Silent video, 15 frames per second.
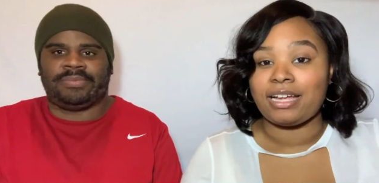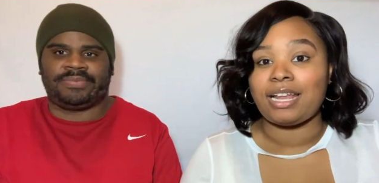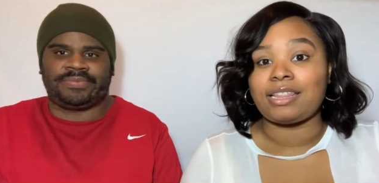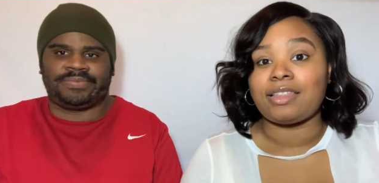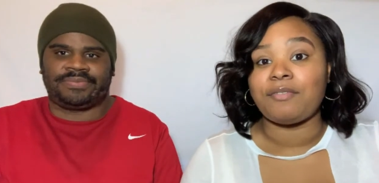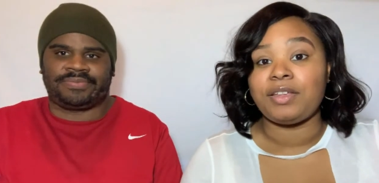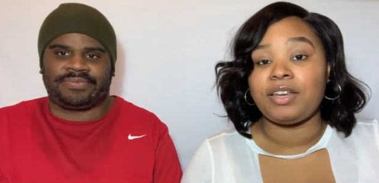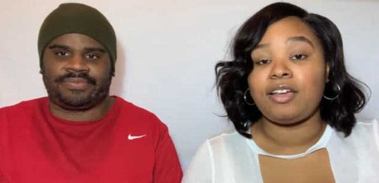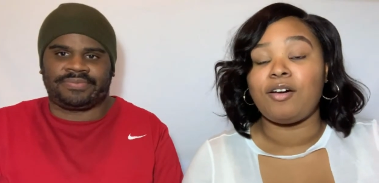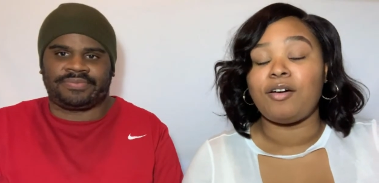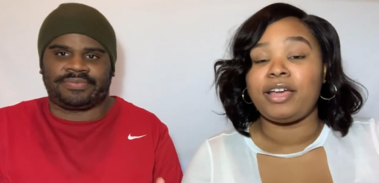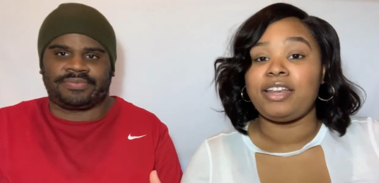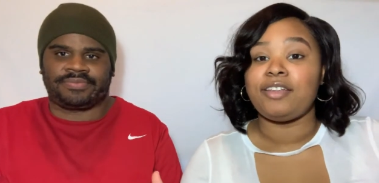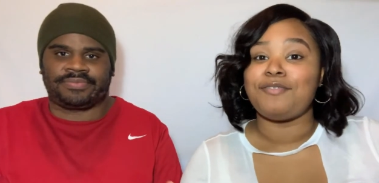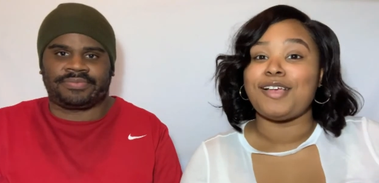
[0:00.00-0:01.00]
Speaker 1: like the video
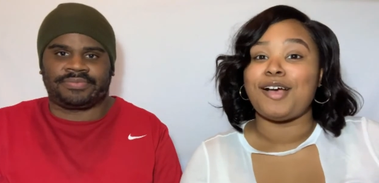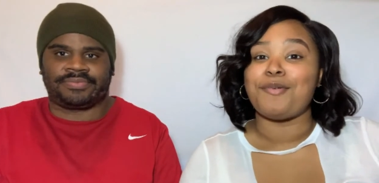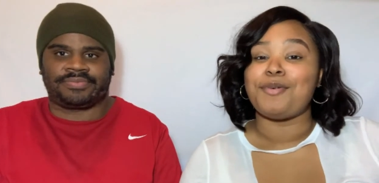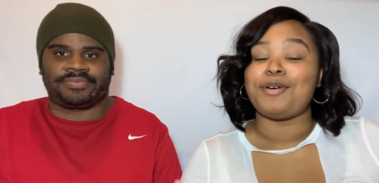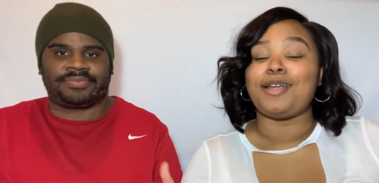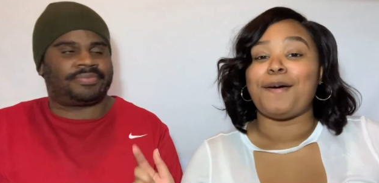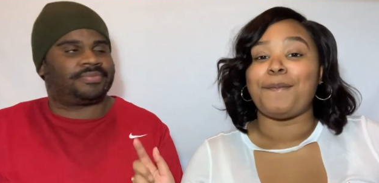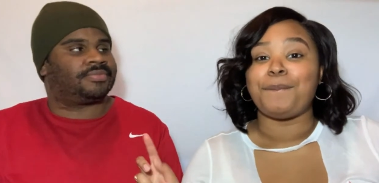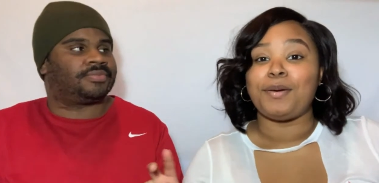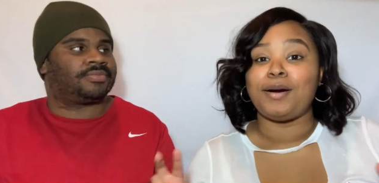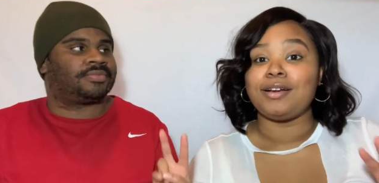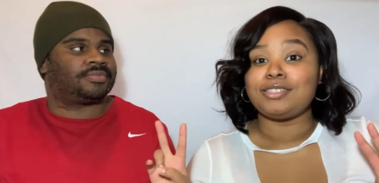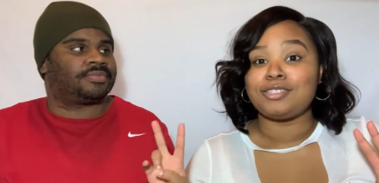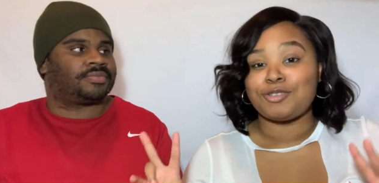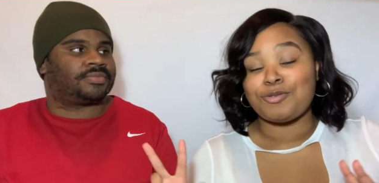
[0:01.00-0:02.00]
and if y'all want a
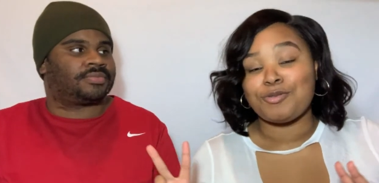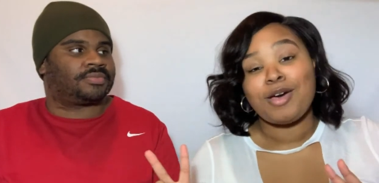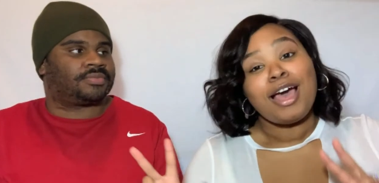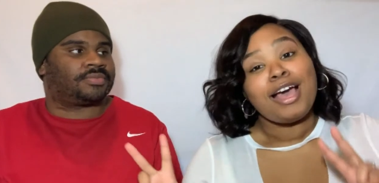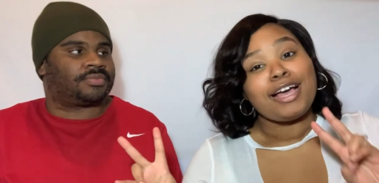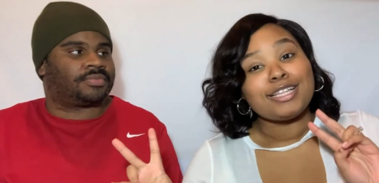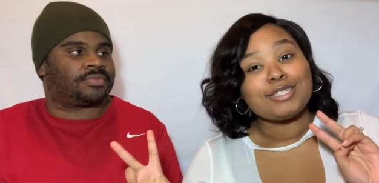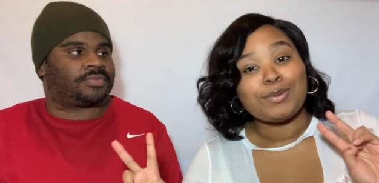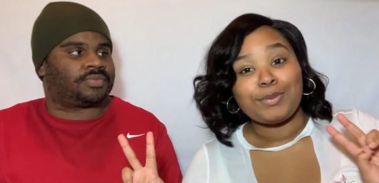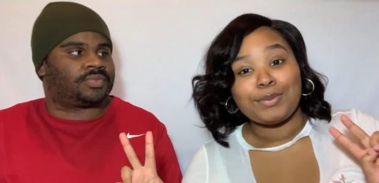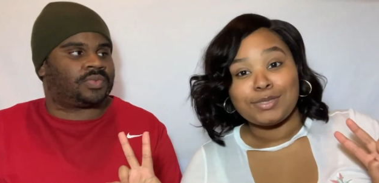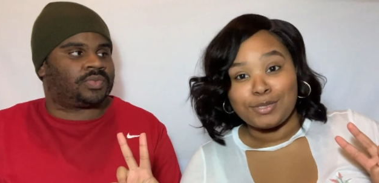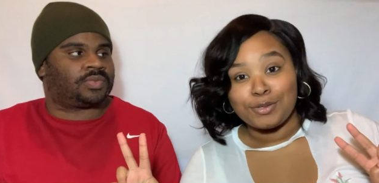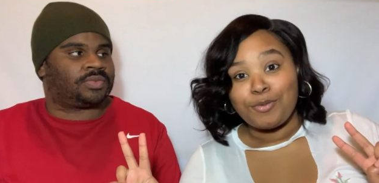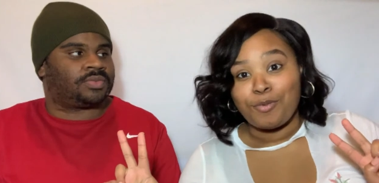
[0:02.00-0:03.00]
part two because we
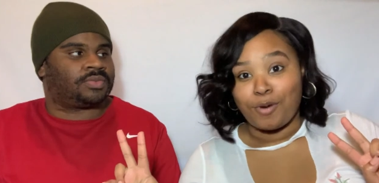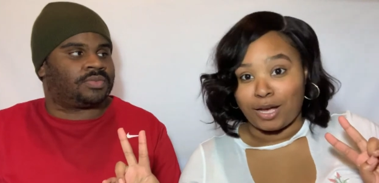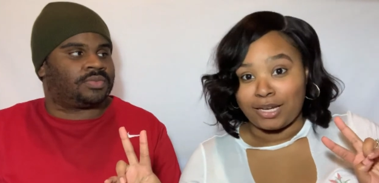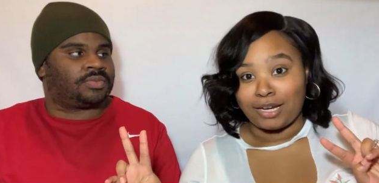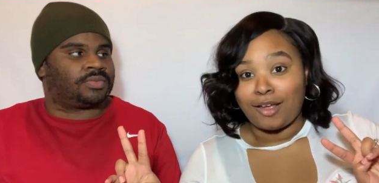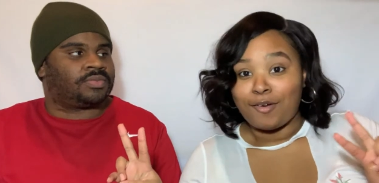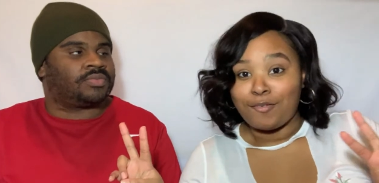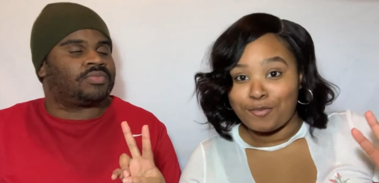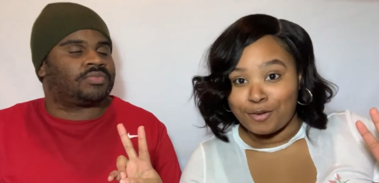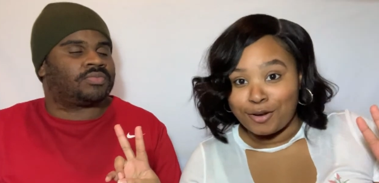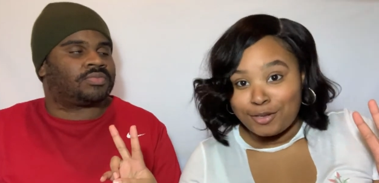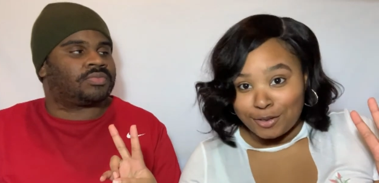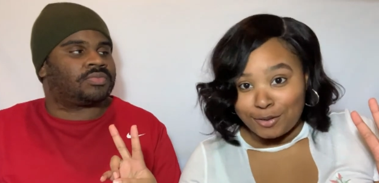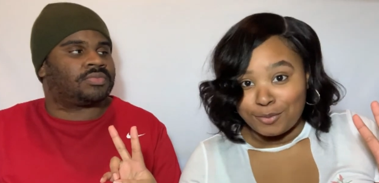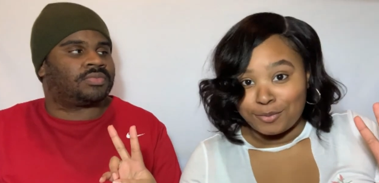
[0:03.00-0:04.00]
would do one for
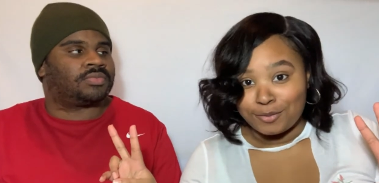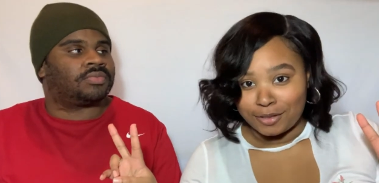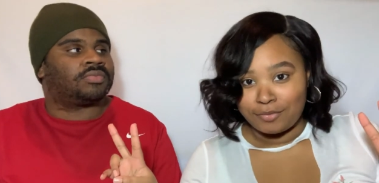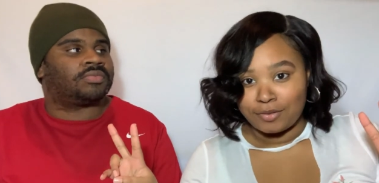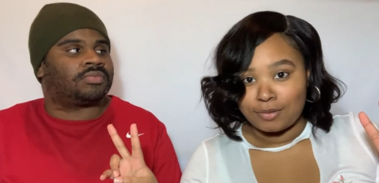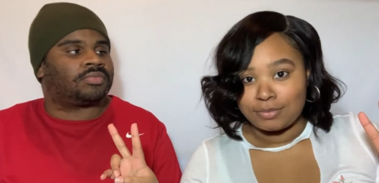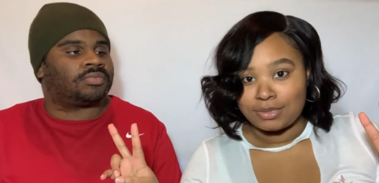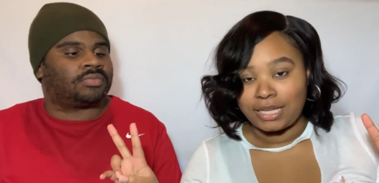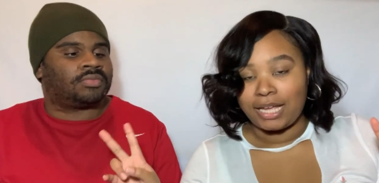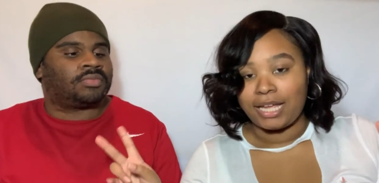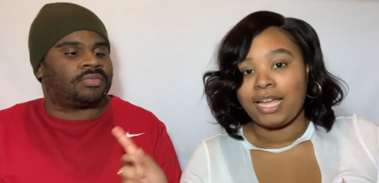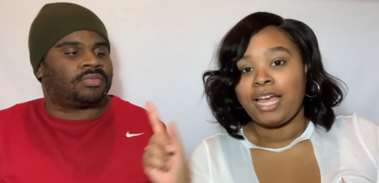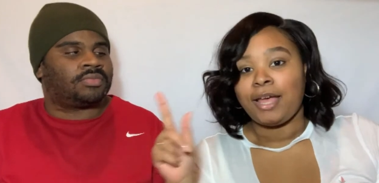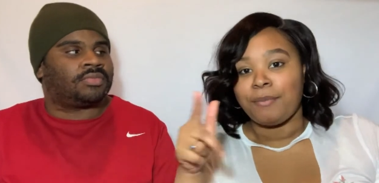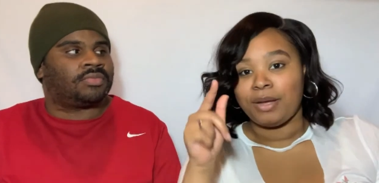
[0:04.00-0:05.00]
you. You what I'm
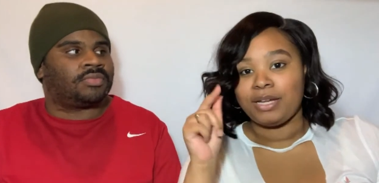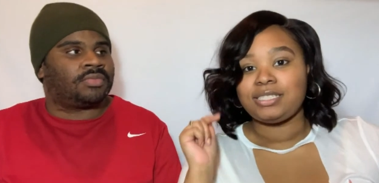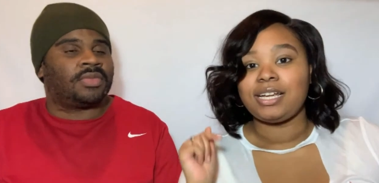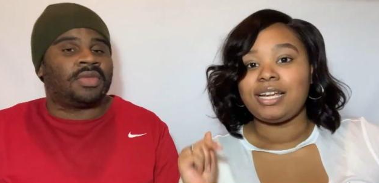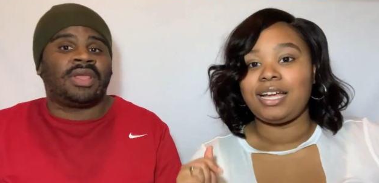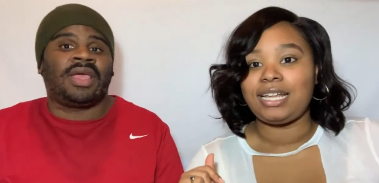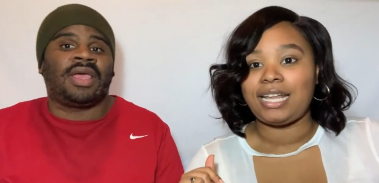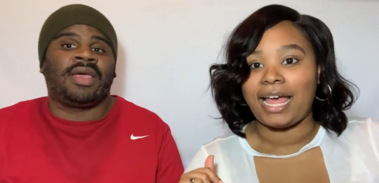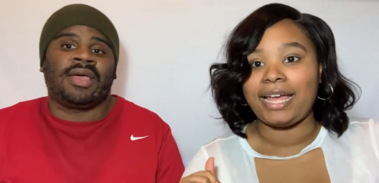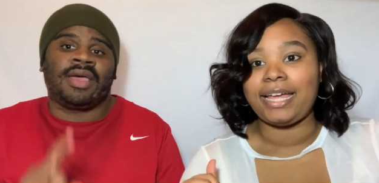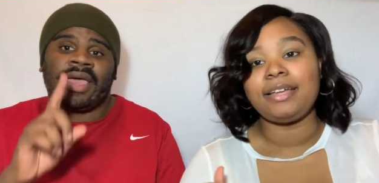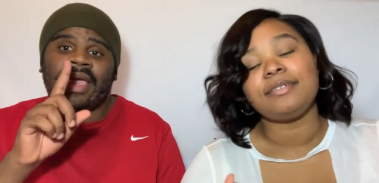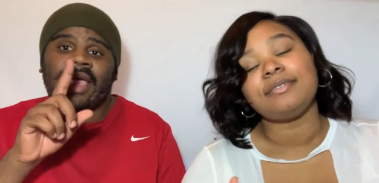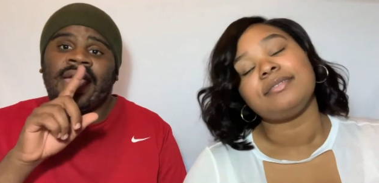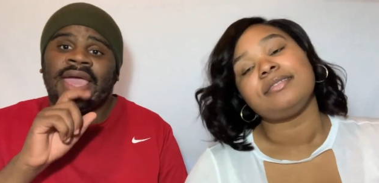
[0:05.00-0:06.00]
saying? Make sure y'all
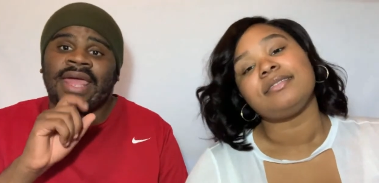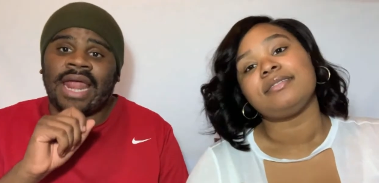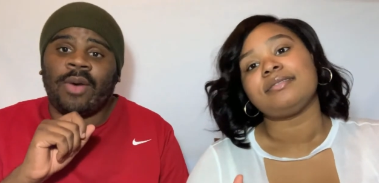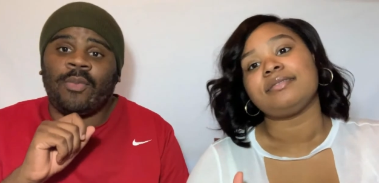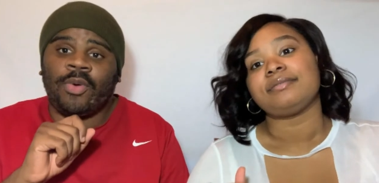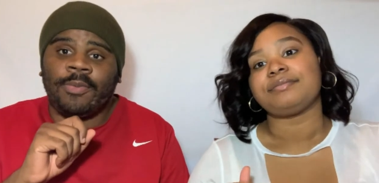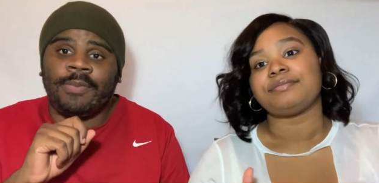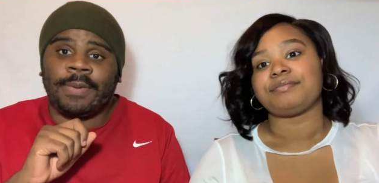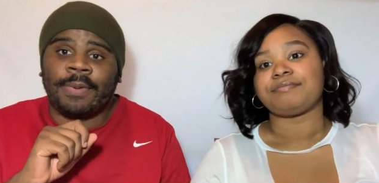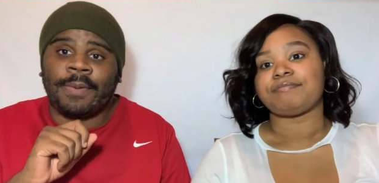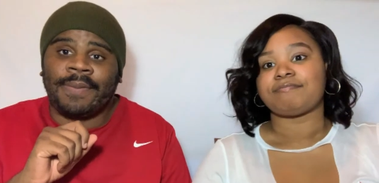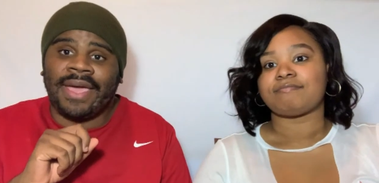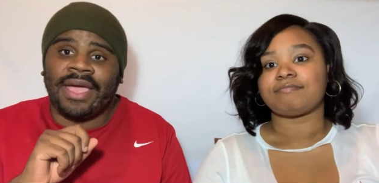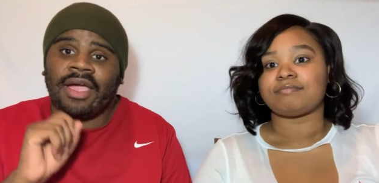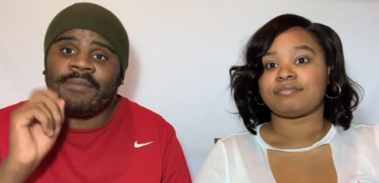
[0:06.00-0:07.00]
like.
Speaker 2: And I will be
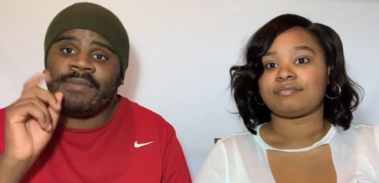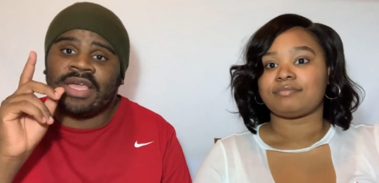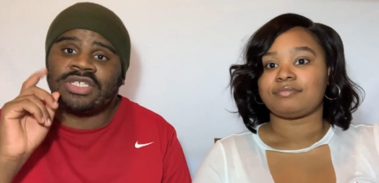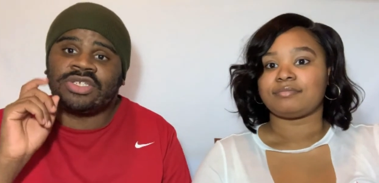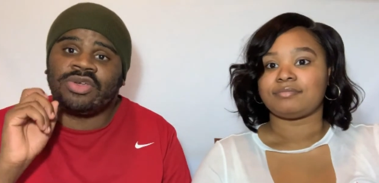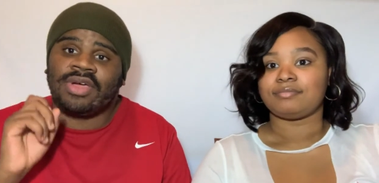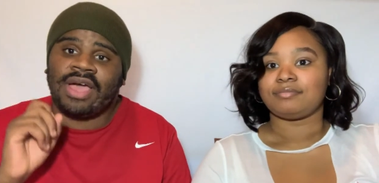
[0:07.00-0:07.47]
prepared. Make sure you